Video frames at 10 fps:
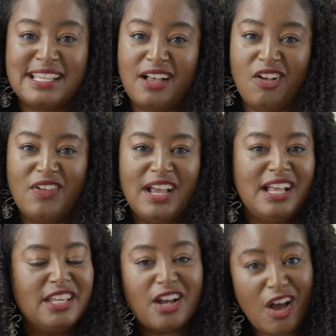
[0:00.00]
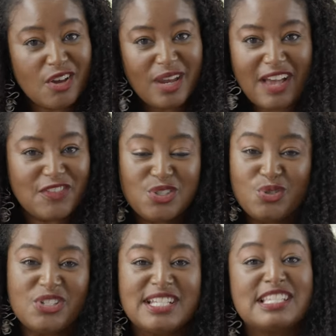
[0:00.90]
self, then all you have to do
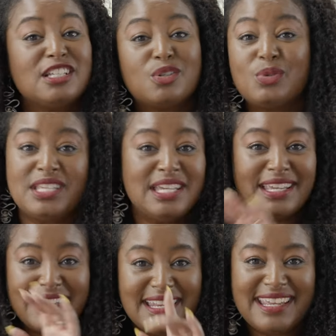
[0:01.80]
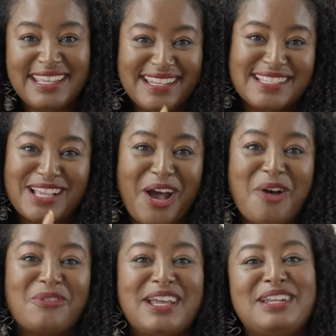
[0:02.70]
is just look within. It is
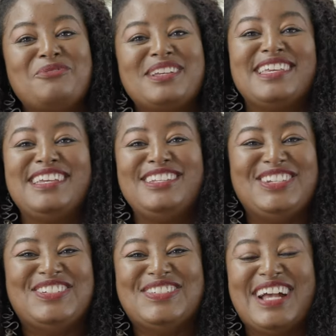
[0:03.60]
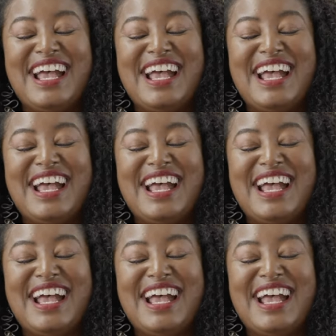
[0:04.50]
already within you.